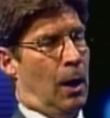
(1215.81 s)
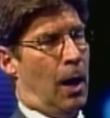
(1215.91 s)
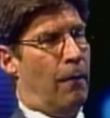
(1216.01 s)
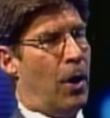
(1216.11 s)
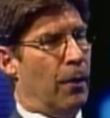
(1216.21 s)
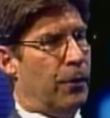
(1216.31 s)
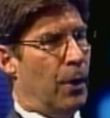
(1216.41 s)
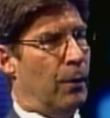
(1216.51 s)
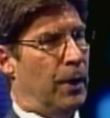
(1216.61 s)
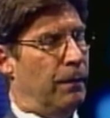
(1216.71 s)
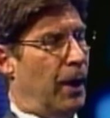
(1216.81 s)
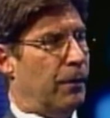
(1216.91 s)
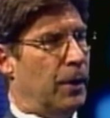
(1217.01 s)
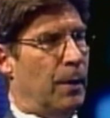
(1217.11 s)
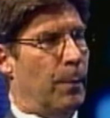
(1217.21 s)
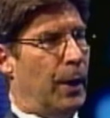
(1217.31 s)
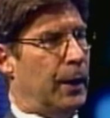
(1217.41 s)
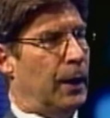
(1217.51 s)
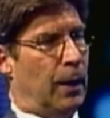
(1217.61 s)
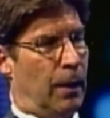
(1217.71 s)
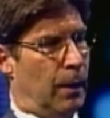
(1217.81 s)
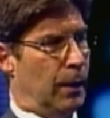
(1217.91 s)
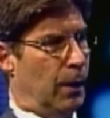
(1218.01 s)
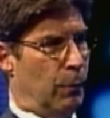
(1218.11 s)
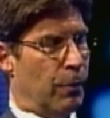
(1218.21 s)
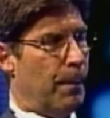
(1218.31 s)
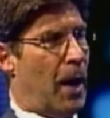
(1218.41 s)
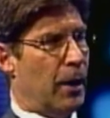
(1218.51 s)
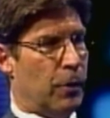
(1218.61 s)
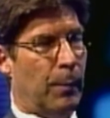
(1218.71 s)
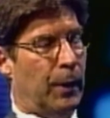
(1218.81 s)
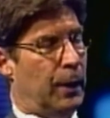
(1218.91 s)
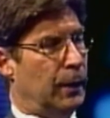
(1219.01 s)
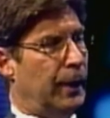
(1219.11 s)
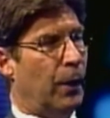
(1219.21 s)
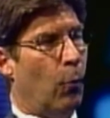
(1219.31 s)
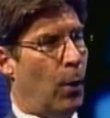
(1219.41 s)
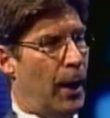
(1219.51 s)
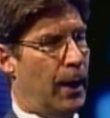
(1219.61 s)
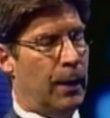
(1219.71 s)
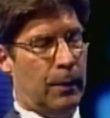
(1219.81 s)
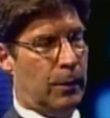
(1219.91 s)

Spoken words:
I've also invested the money in a responsible and a legal way.